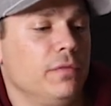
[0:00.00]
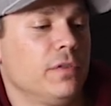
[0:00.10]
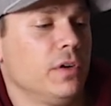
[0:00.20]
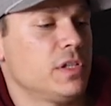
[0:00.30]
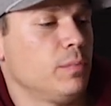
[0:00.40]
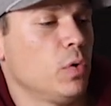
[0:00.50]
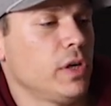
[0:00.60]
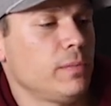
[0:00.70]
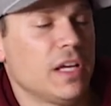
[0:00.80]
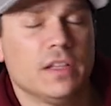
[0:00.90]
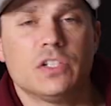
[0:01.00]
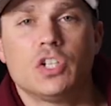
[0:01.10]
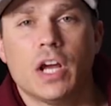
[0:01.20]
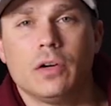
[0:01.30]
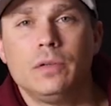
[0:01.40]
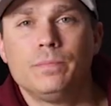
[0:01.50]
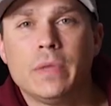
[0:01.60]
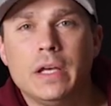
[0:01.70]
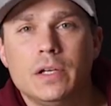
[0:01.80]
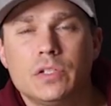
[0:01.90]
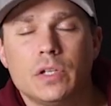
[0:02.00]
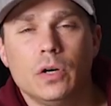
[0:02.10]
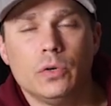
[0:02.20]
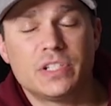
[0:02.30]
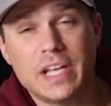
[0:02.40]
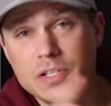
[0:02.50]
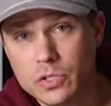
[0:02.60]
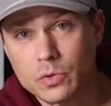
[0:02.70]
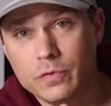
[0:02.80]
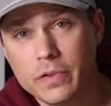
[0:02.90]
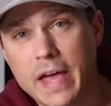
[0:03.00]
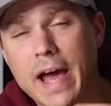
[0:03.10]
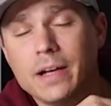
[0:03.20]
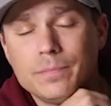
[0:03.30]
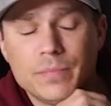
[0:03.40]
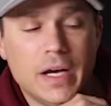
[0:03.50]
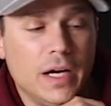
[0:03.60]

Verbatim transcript: for supporting me in this channel. So stay tuned for that.